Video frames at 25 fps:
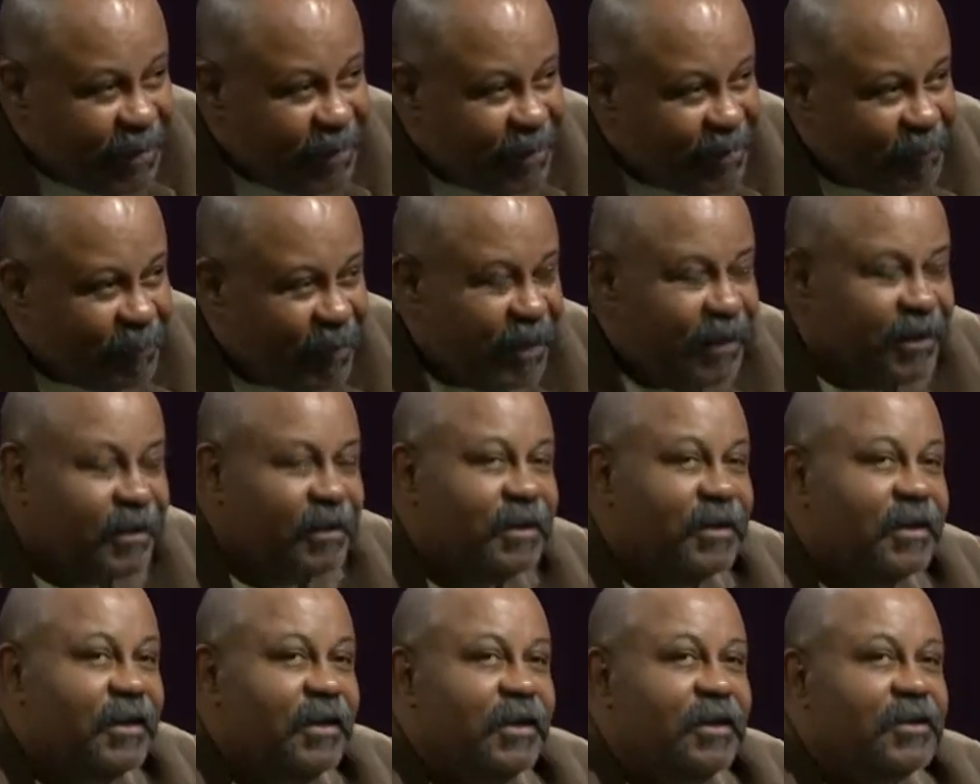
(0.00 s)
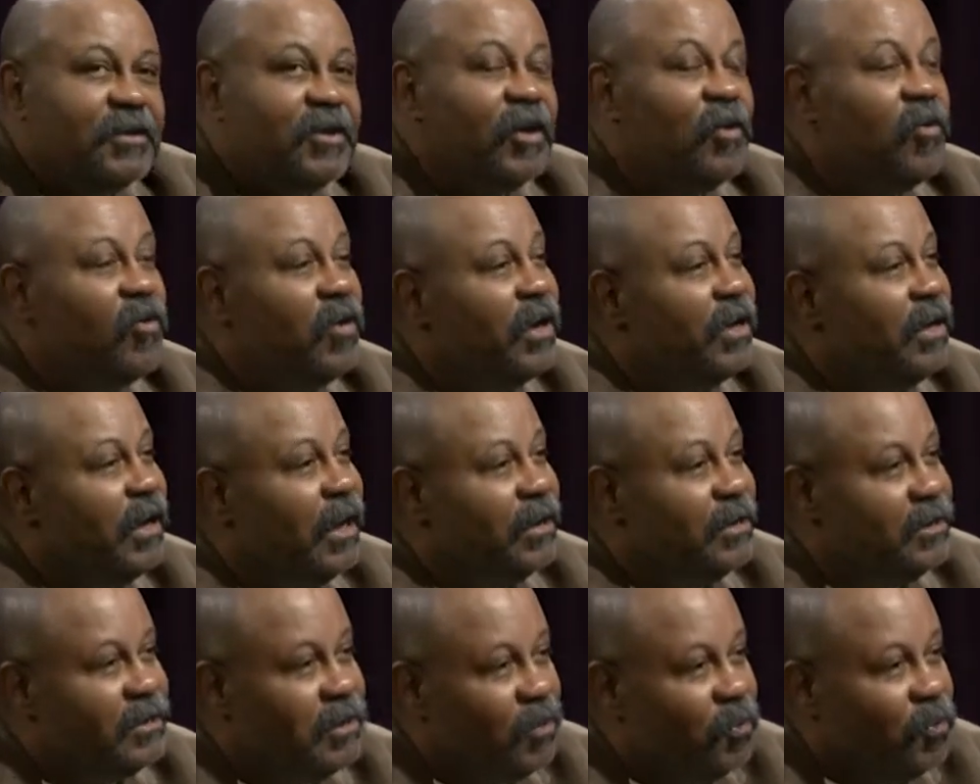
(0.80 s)
So it wasn't
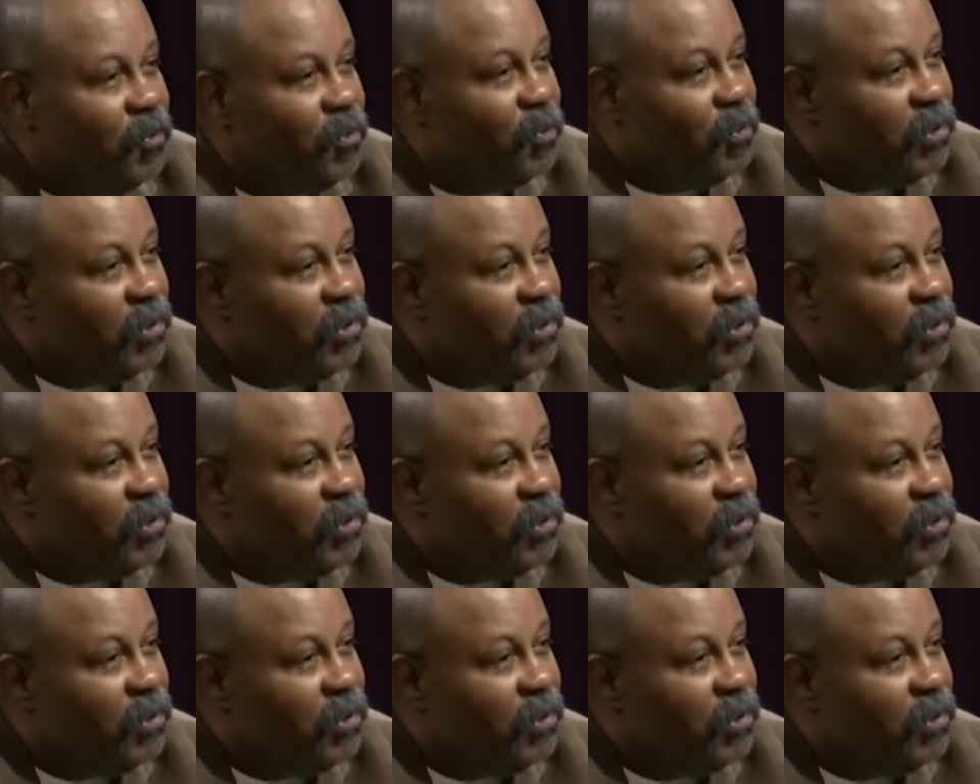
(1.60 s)
that simple.